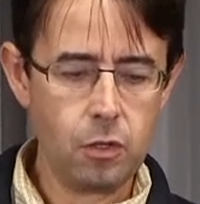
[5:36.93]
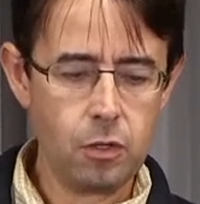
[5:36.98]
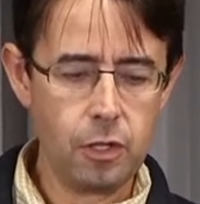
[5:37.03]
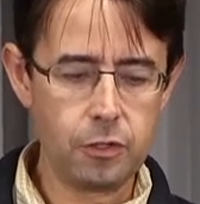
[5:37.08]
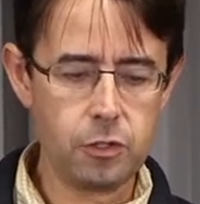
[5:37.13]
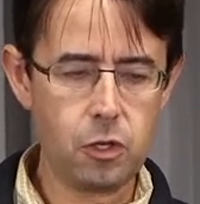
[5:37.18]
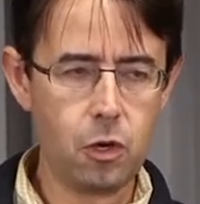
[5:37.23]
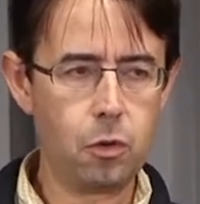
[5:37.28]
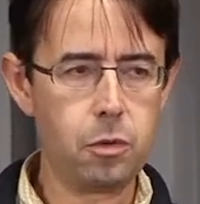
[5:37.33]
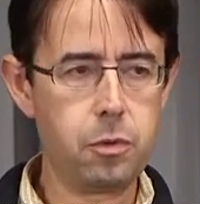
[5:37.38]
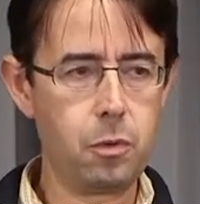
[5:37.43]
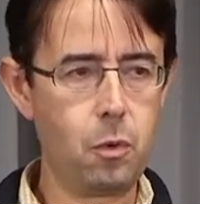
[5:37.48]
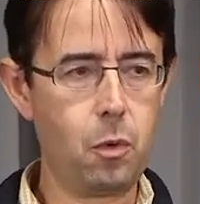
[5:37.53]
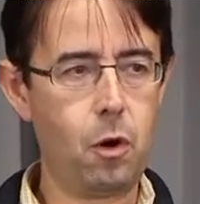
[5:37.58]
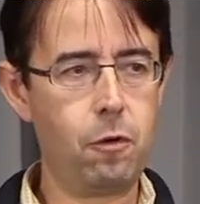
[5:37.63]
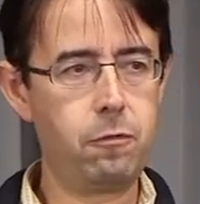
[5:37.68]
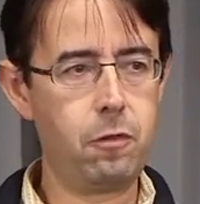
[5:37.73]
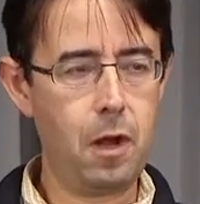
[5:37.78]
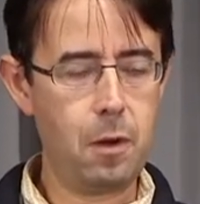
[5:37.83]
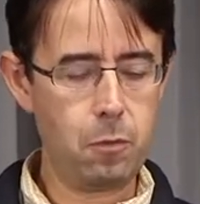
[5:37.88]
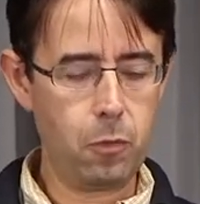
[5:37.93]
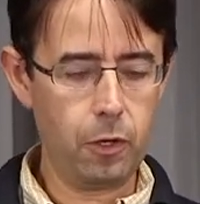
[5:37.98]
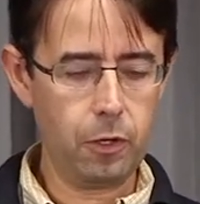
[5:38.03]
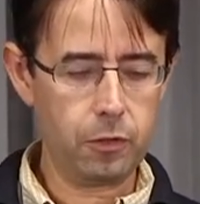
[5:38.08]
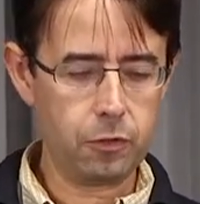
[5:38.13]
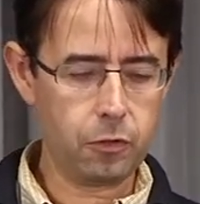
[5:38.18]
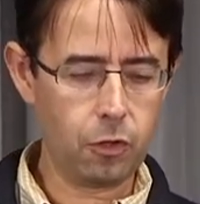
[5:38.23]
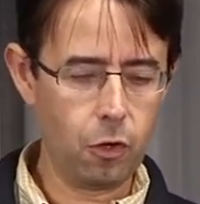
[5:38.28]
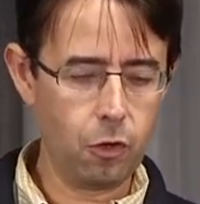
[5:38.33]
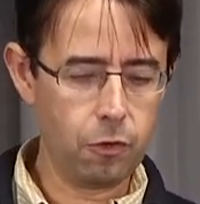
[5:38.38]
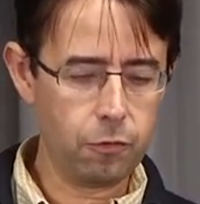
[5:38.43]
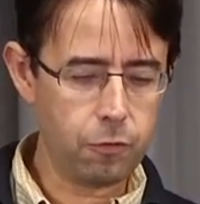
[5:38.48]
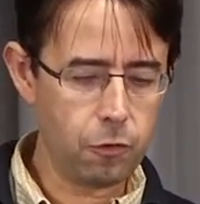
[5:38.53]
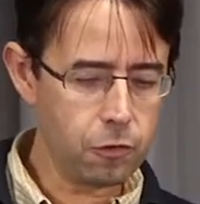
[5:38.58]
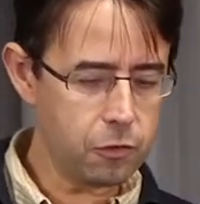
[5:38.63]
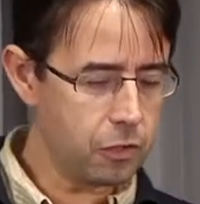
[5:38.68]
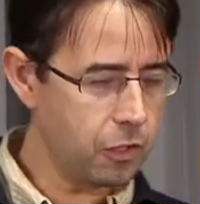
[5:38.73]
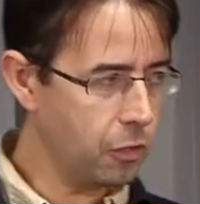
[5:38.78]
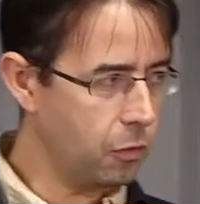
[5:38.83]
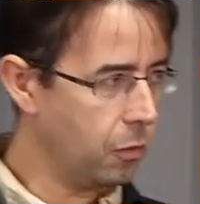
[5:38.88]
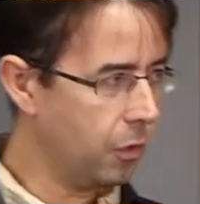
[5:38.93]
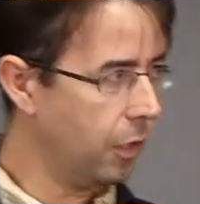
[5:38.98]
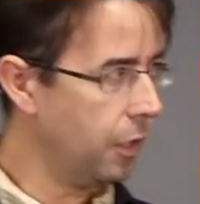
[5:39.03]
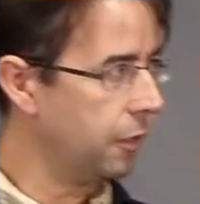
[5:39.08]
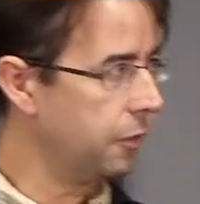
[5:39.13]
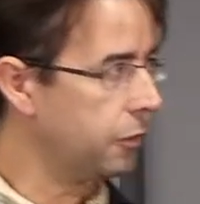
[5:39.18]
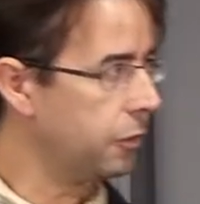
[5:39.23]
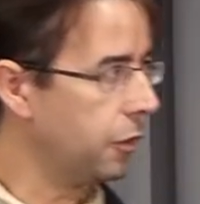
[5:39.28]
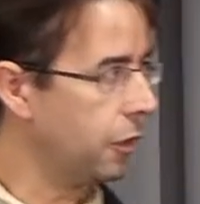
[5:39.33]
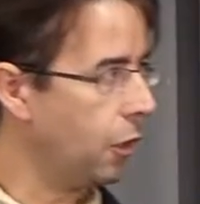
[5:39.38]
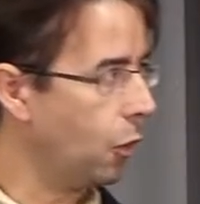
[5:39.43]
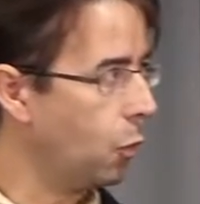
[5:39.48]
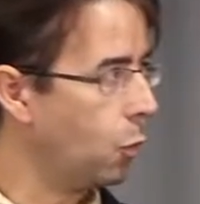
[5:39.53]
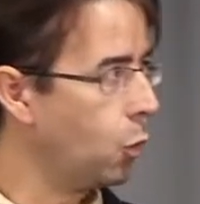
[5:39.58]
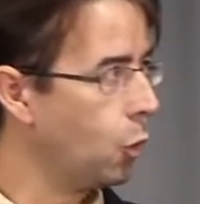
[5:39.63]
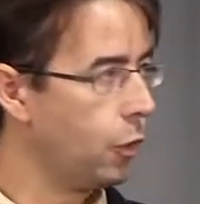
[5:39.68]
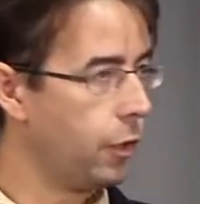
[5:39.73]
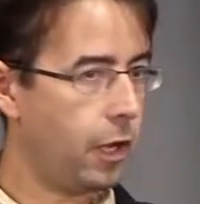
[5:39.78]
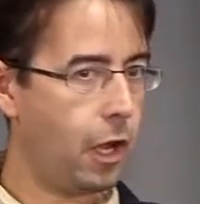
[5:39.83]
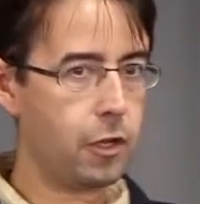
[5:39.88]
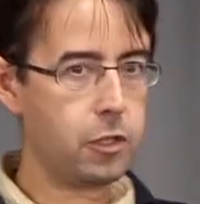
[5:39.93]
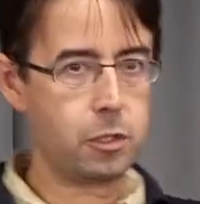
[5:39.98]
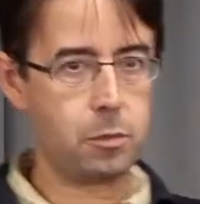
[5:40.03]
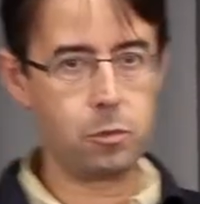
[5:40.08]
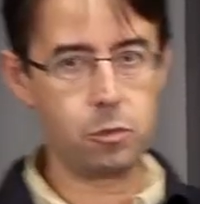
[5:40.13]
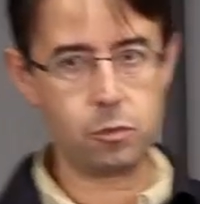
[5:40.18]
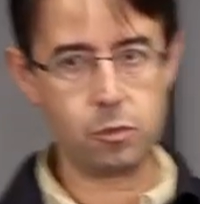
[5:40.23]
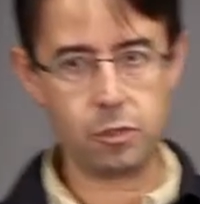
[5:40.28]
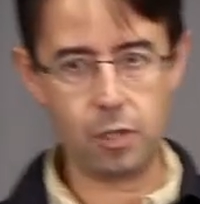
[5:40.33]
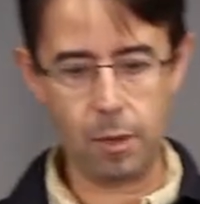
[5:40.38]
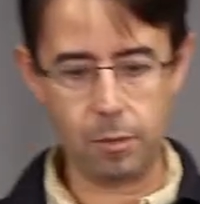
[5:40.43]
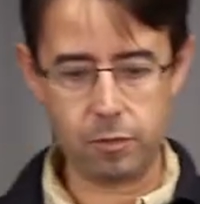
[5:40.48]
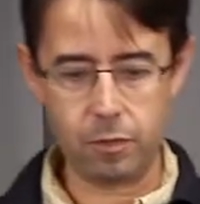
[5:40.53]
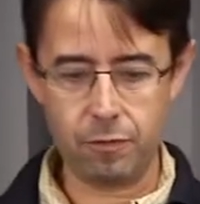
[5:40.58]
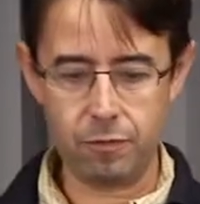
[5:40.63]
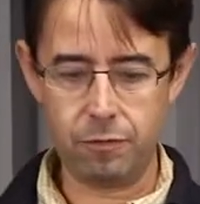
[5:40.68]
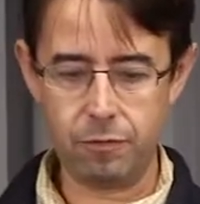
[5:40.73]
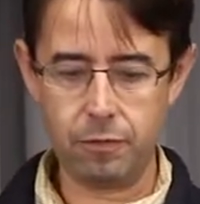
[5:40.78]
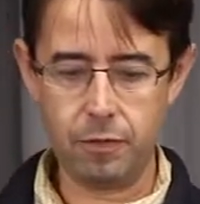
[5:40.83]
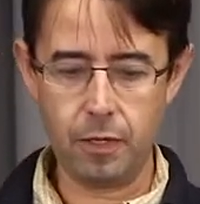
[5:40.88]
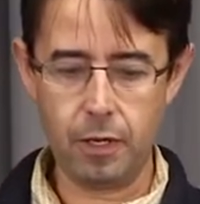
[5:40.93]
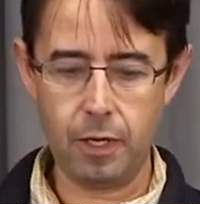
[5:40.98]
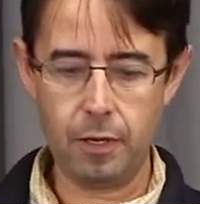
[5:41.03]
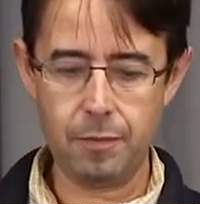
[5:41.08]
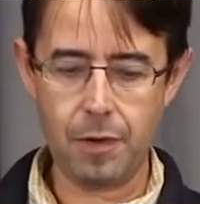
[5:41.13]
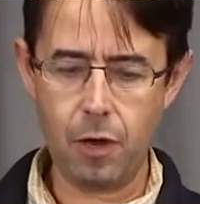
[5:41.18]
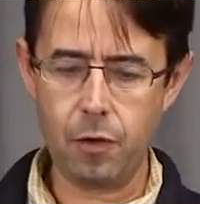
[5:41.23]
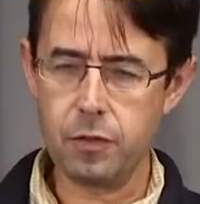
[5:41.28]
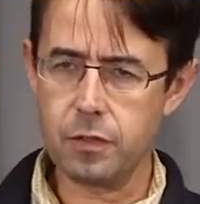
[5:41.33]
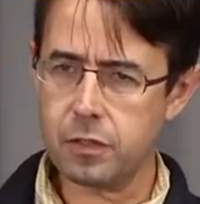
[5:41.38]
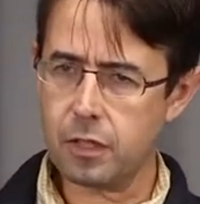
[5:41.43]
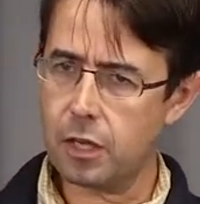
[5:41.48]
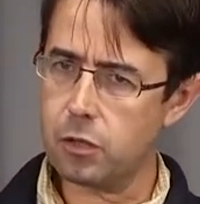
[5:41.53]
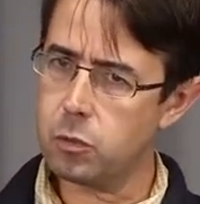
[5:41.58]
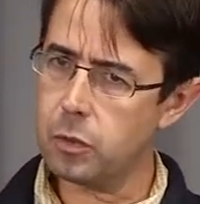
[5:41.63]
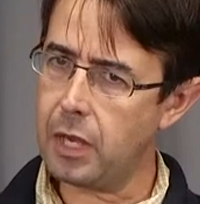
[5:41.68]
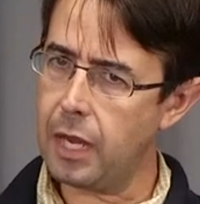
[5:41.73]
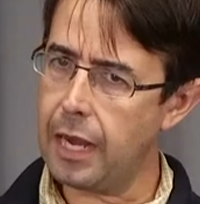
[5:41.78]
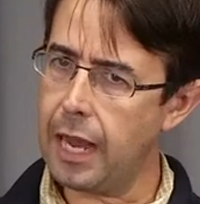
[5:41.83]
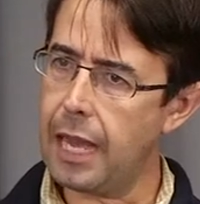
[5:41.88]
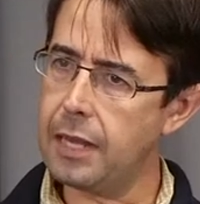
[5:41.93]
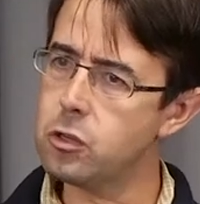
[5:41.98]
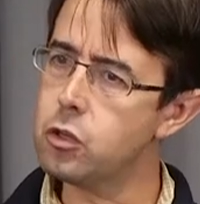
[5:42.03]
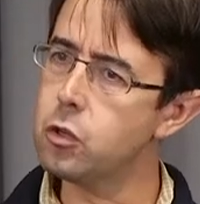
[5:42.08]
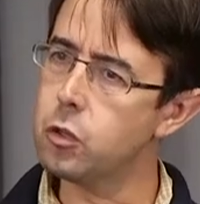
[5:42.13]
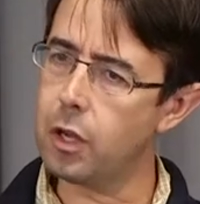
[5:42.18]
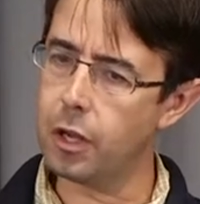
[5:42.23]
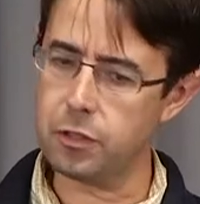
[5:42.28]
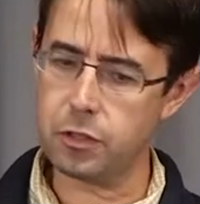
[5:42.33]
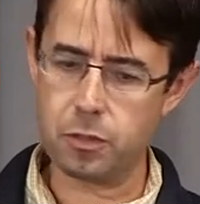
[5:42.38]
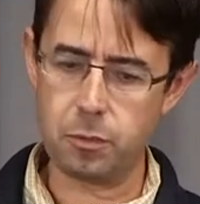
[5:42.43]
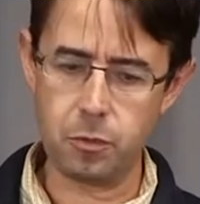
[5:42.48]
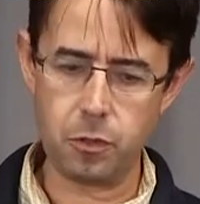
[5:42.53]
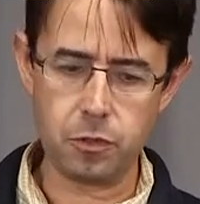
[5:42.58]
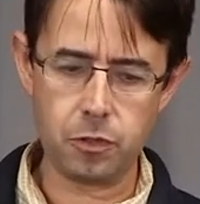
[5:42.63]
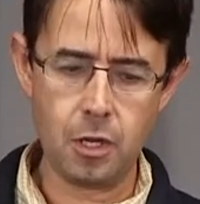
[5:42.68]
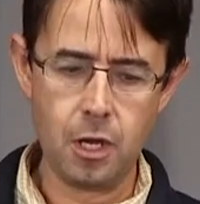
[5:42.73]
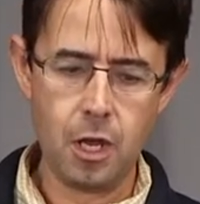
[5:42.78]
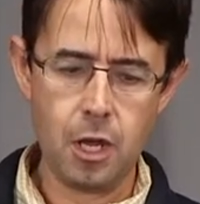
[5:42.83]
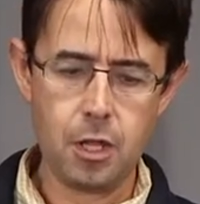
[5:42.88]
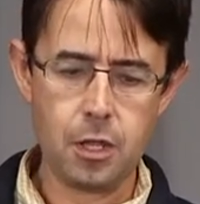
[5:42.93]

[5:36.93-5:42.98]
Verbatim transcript: Let's go through our framework. So the first thing was, you know, were the customers receptive? Um, now in this case, we kind of had two customers.